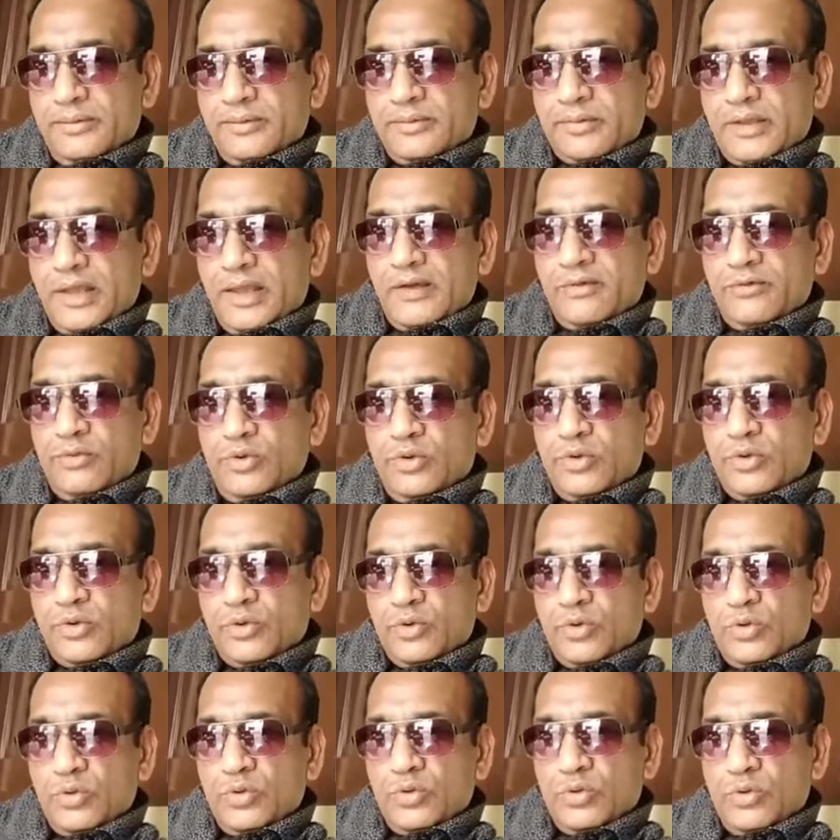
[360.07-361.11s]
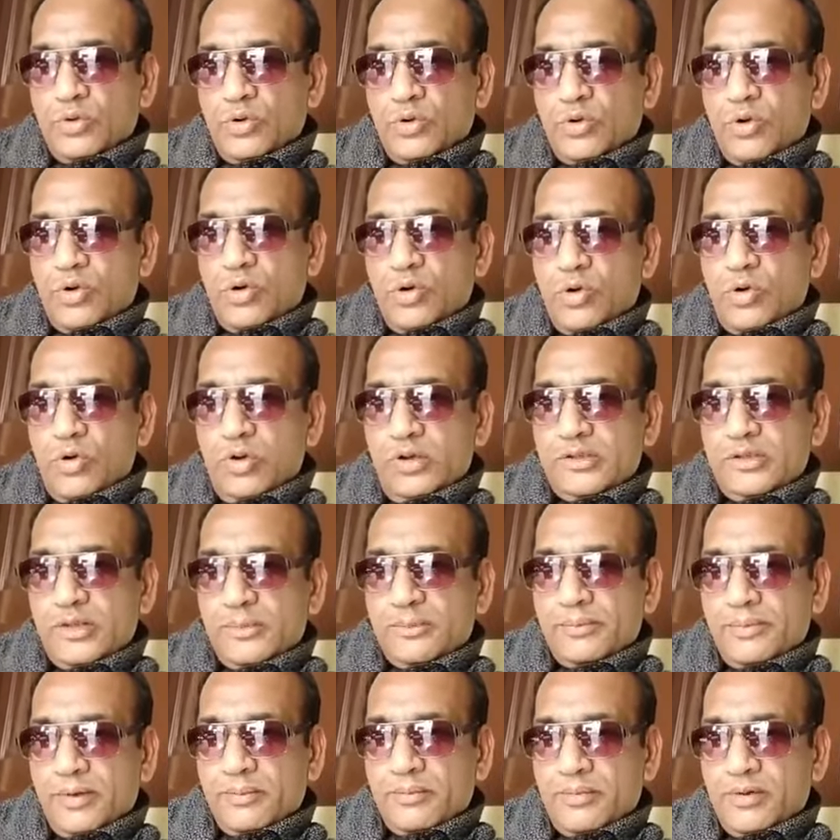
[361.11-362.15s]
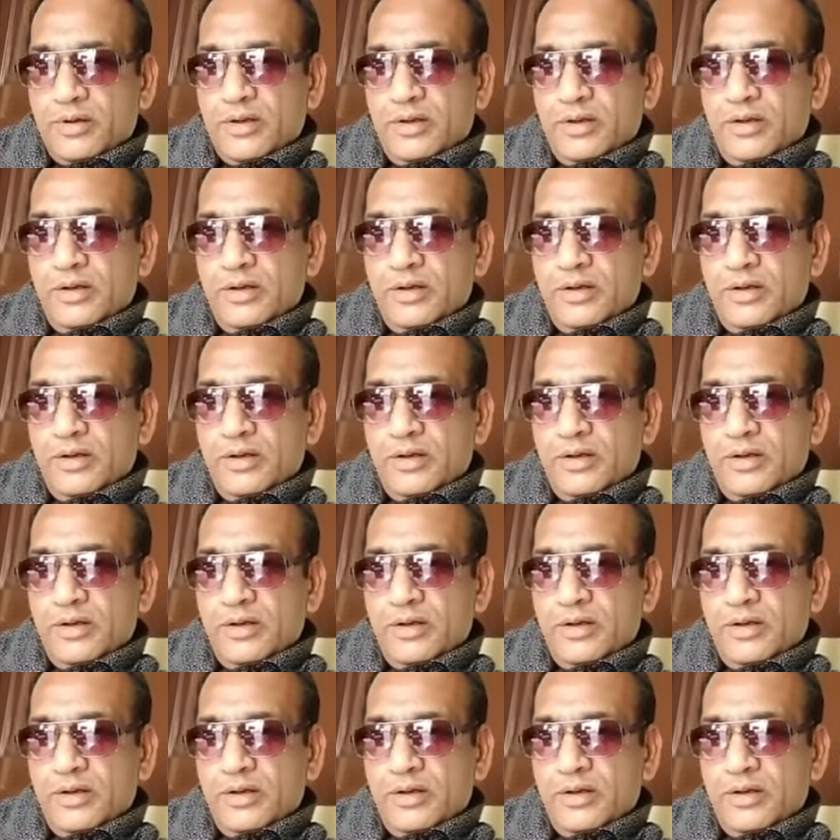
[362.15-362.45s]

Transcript: thankful to all the people